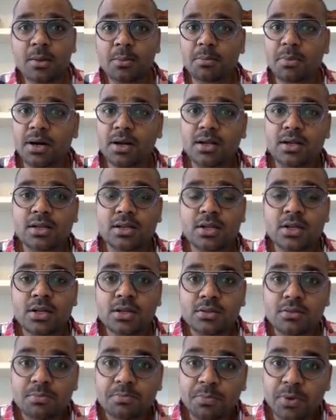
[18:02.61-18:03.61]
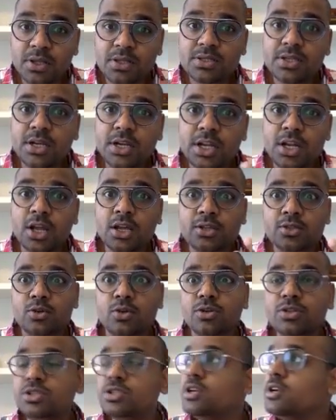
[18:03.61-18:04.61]
But pulsatilla is
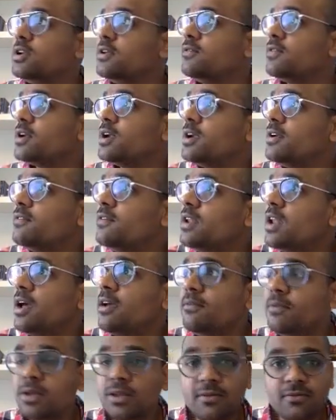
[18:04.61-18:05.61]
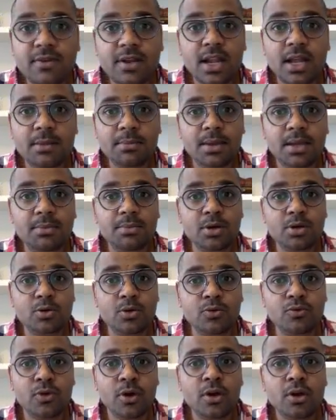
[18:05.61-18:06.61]
constantly worried. Will I be able
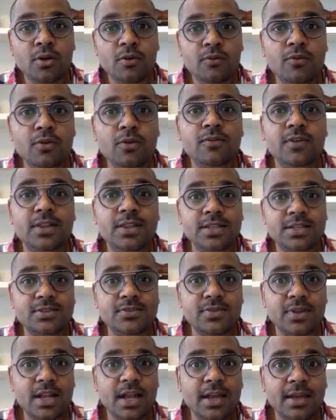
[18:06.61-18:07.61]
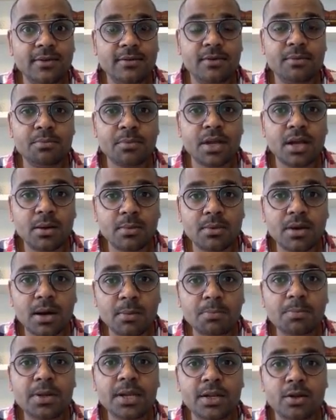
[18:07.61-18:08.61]
to fulfill this? Will I
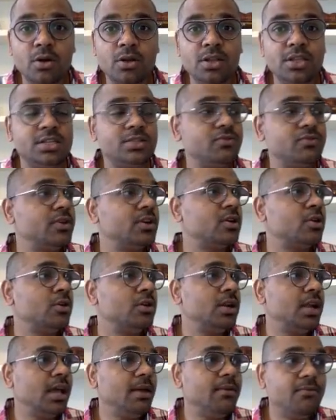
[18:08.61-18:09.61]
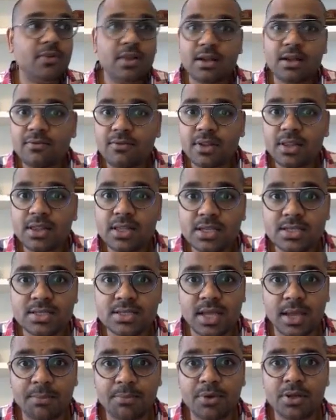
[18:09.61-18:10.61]
complete all this work on time? Will this
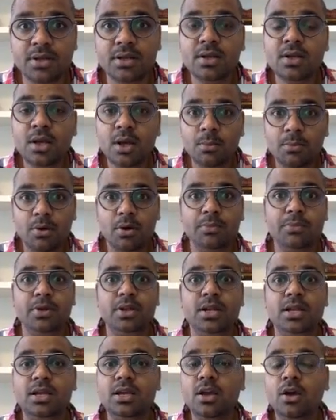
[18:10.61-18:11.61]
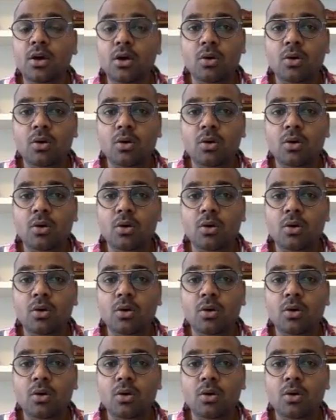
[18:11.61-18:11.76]
happen properly?